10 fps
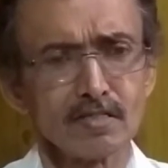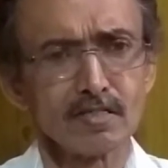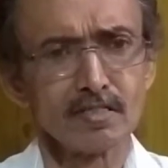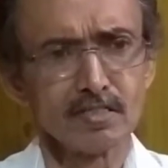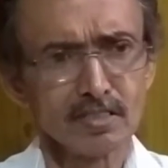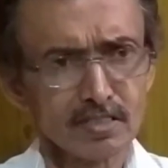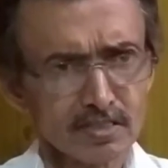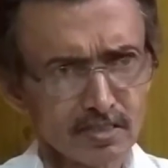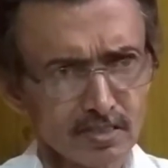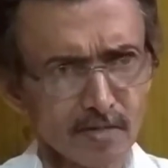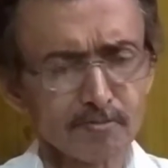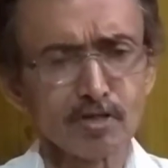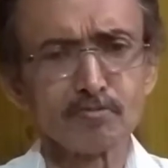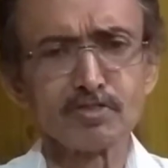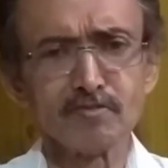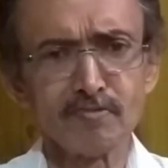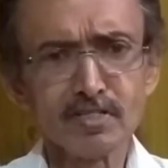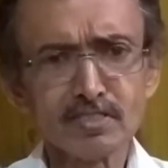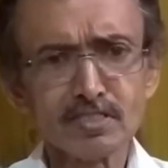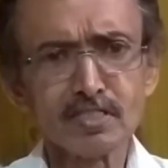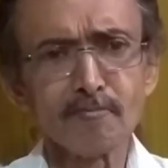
It is a chapter of civics,